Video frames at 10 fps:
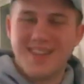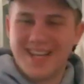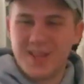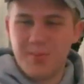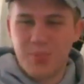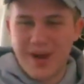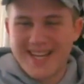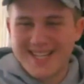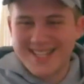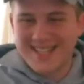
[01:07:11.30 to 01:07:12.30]
Like the
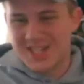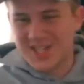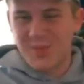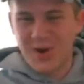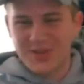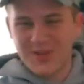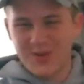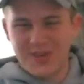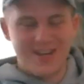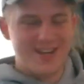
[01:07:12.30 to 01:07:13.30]
breaks, the small
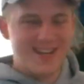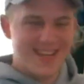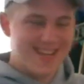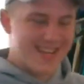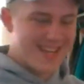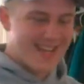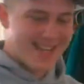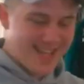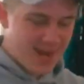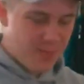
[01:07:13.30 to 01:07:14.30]
little
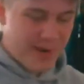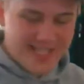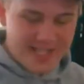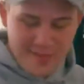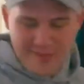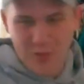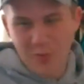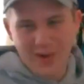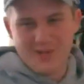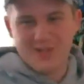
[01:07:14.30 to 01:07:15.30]
like kind of breaks every
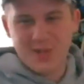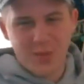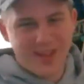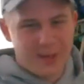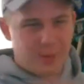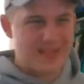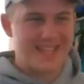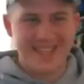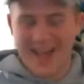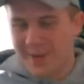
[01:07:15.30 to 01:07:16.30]
4 bars or so were like
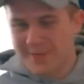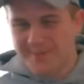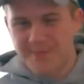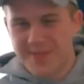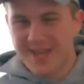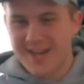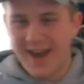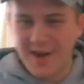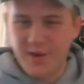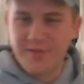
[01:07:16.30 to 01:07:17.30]
really loud.
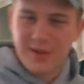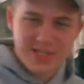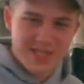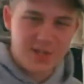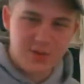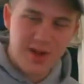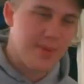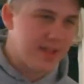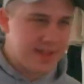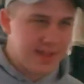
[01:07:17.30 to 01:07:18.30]
I don't know if that was intentional or not,
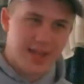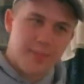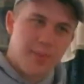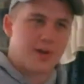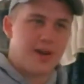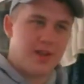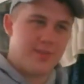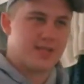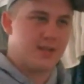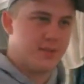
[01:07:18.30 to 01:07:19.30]
but I think they like poked out of the
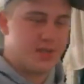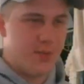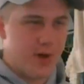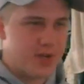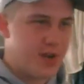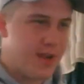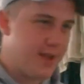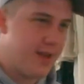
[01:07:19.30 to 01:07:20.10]
mix a little bit too much.